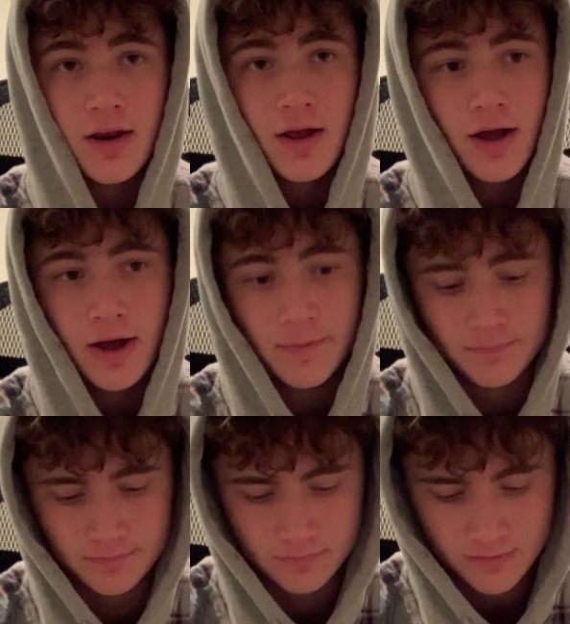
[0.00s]
I
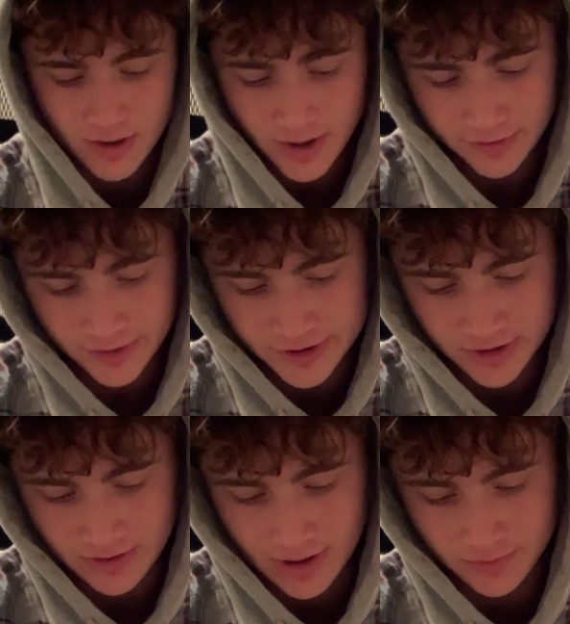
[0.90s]
kind of touched
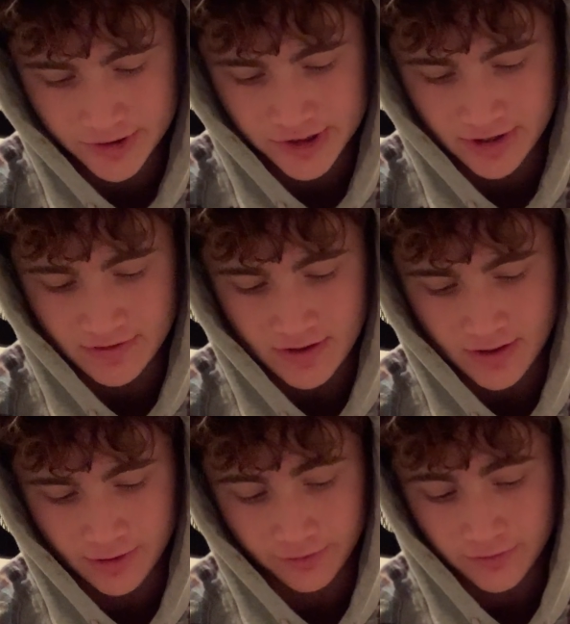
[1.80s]
on that with the GT
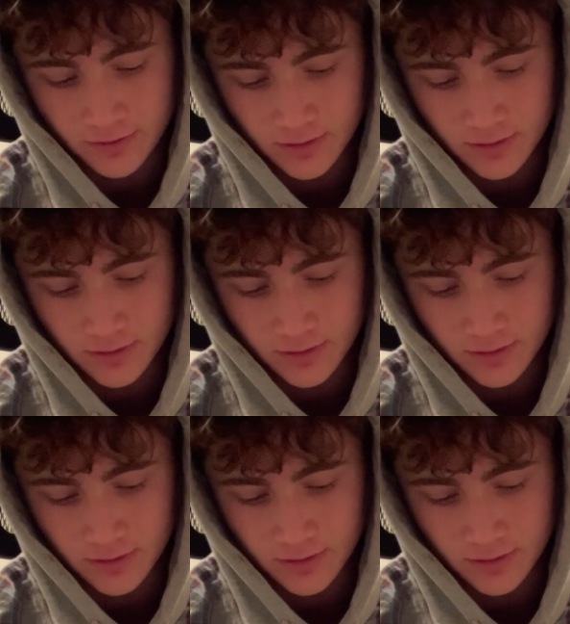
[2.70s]
eels.